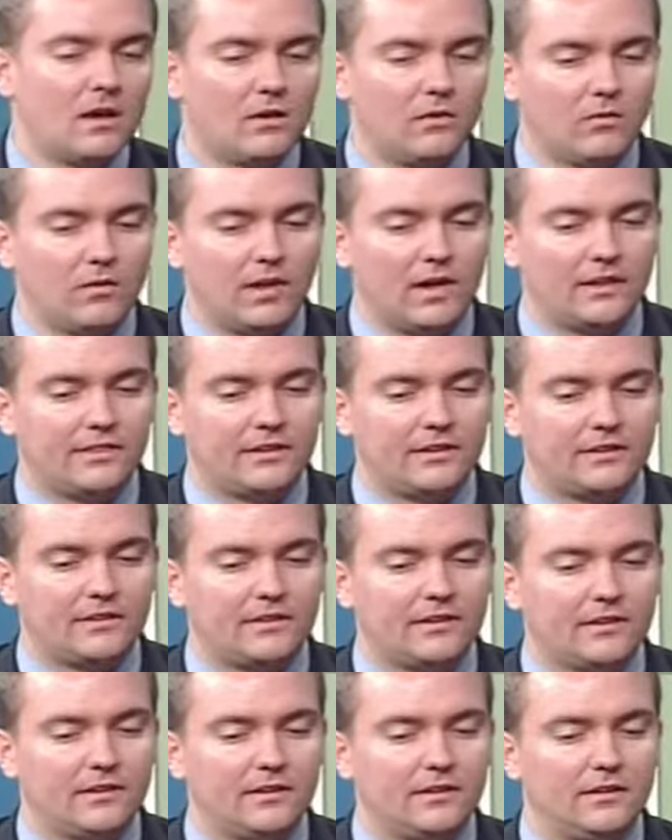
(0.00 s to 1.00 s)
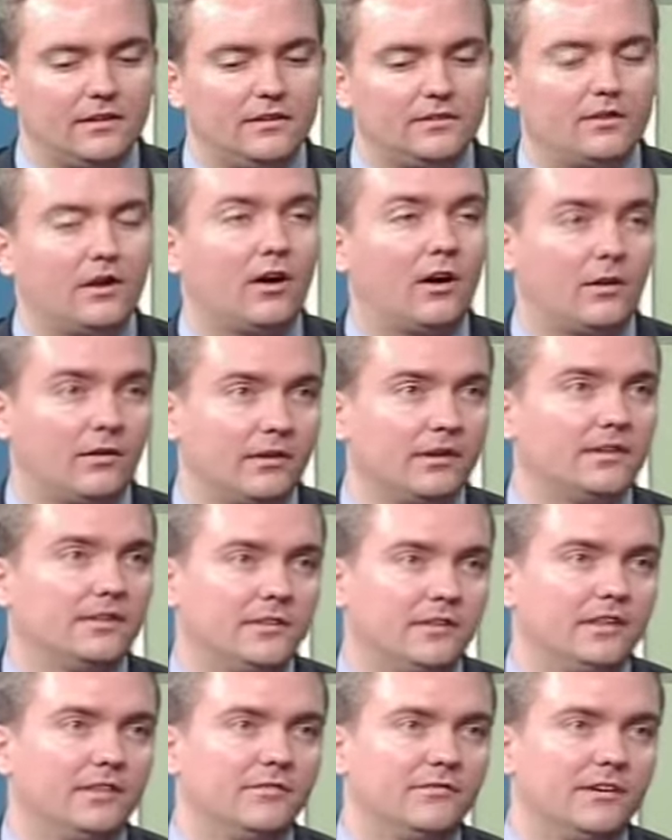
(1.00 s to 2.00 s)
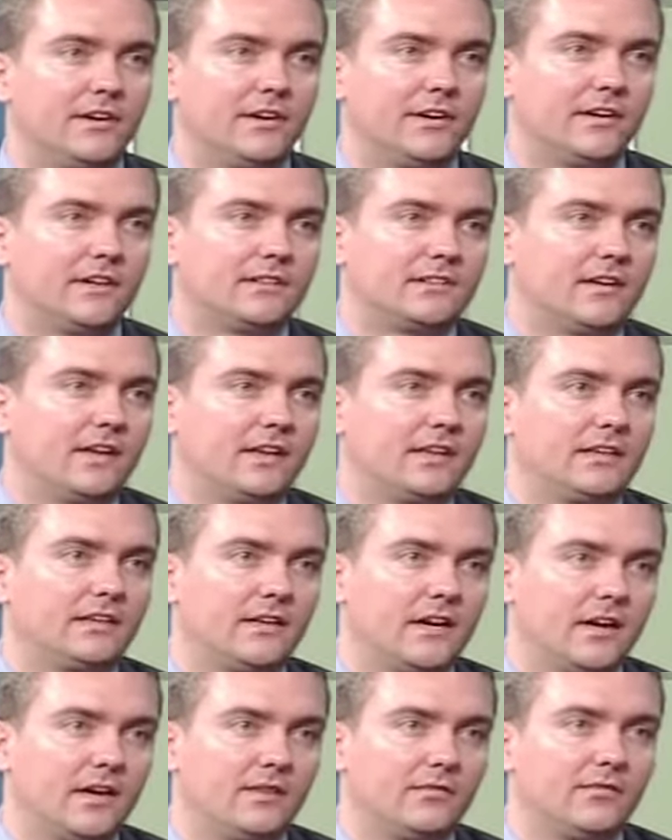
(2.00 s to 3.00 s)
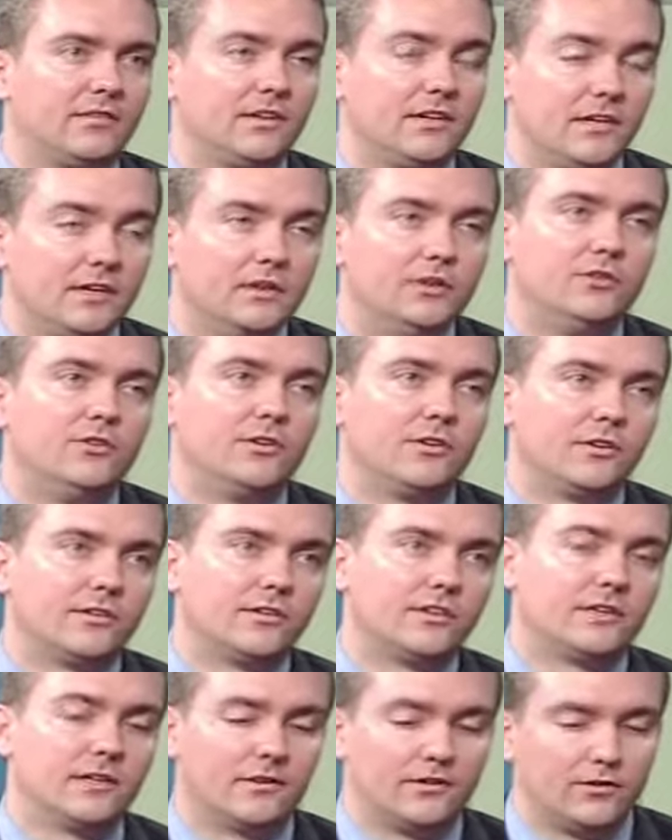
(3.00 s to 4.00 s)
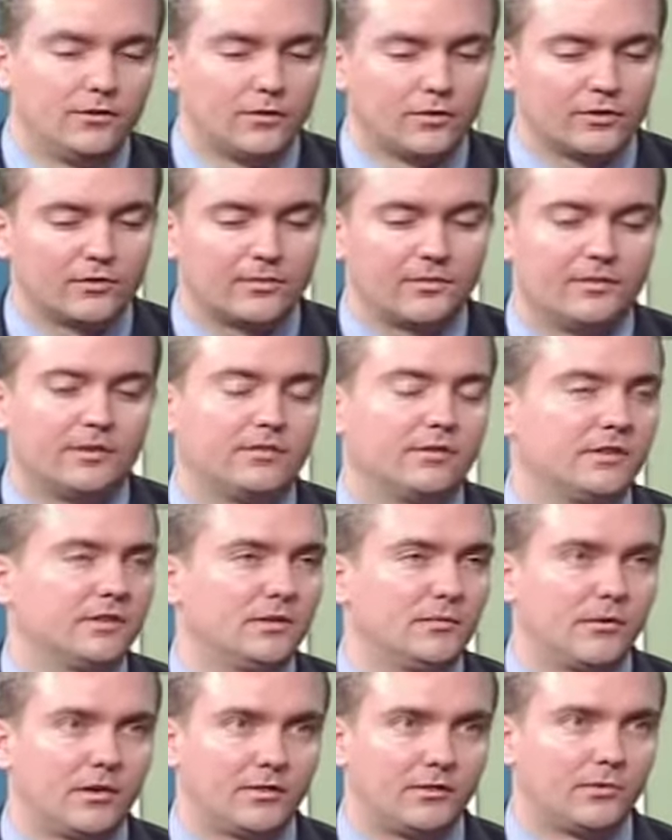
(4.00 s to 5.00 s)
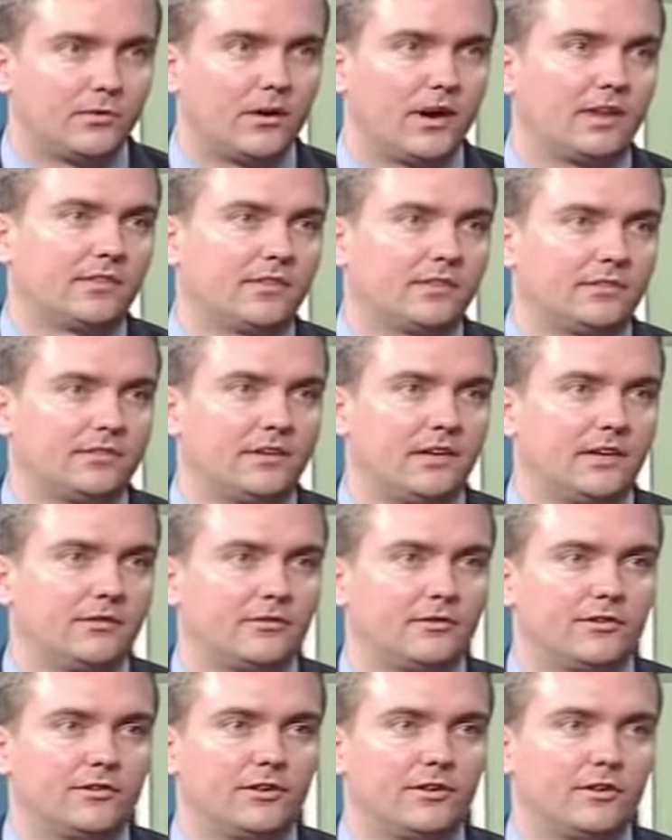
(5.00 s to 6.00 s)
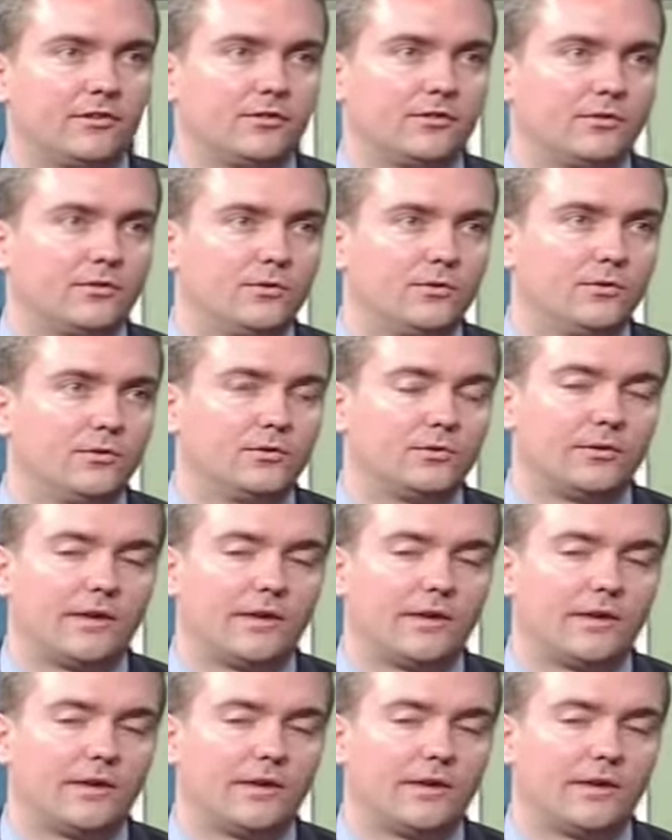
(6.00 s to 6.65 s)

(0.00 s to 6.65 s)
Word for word: Well, I think that these are indeed very exciting times in New Jersey, in Newark specifically, but throughout the state for charter schools.